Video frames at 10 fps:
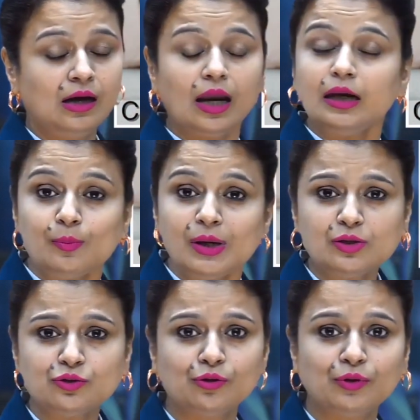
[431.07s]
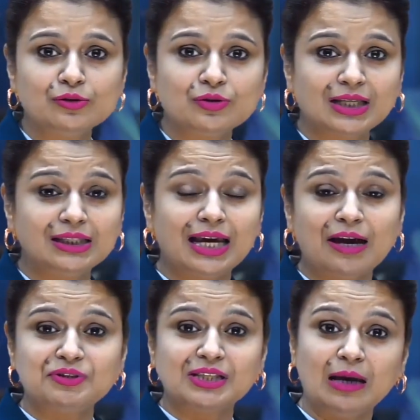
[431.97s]
It means you're going to say they
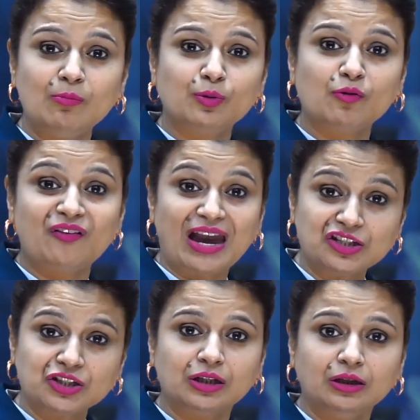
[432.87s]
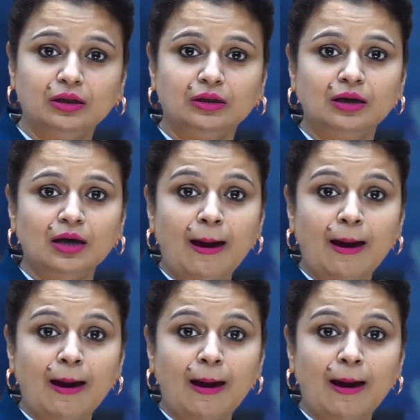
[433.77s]
have same profession,